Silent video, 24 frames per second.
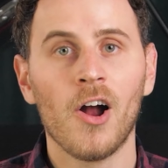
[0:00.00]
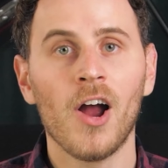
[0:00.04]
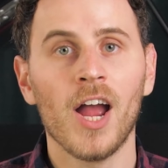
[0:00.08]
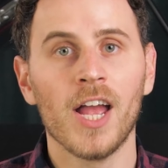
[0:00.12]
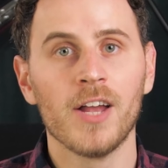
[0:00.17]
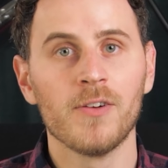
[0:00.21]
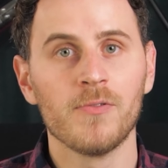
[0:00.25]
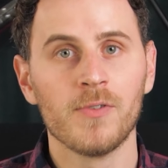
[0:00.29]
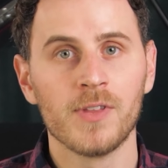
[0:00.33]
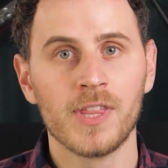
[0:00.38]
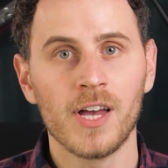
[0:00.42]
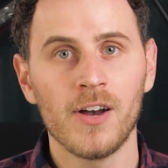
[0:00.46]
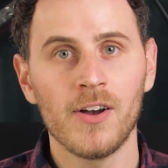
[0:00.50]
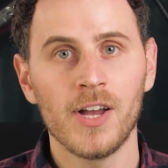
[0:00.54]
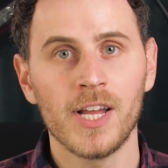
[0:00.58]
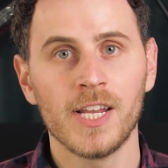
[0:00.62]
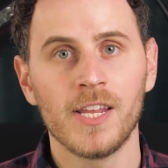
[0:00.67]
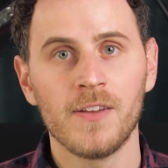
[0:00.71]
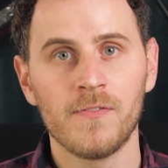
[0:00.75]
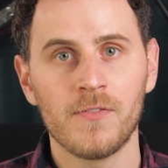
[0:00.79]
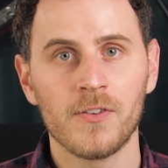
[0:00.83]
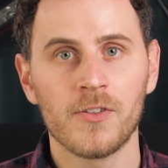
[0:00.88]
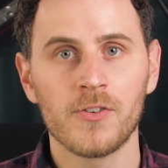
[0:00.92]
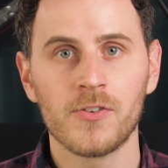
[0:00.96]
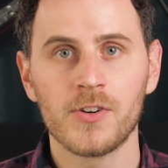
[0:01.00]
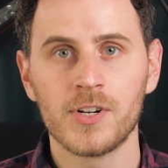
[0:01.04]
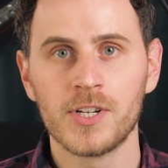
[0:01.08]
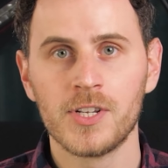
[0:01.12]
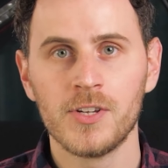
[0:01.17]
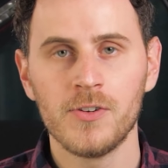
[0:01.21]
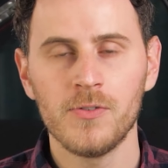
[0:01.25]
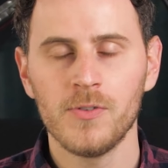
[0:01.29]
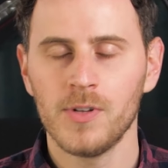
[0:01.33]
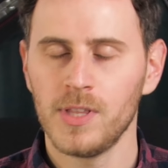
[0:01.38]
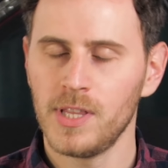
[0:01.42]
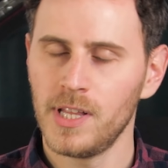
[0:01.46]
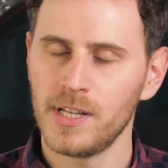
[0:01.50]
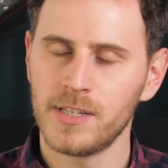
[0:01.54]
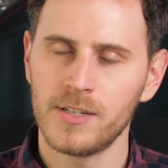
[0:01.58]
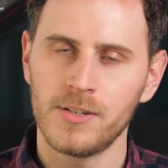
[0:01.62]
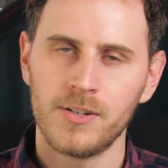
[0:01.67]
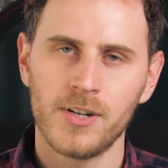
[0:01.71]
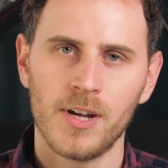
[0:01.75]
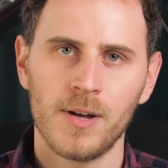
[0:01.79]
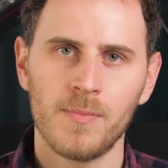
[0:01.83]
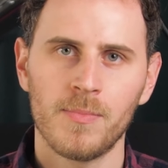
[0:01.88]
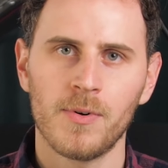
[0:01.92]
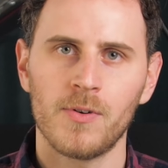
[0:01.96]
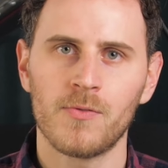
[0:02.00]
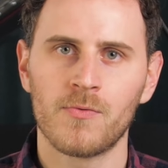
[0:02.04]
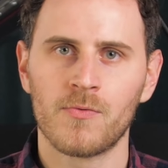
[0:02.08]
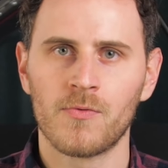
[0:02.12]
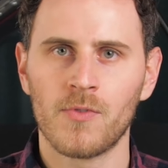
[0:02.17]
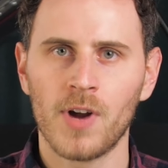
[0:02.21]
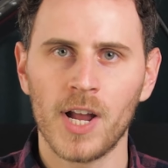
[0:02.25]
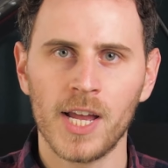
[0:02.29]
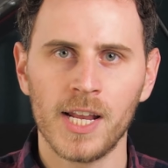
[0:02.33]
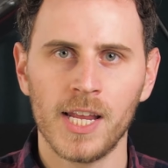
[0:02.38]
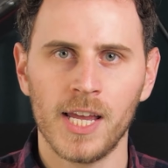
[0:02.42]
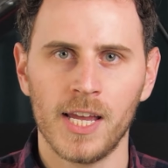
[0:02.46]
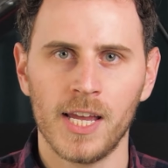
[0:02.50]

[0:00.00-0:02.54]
All right, without any further ado, let's jump right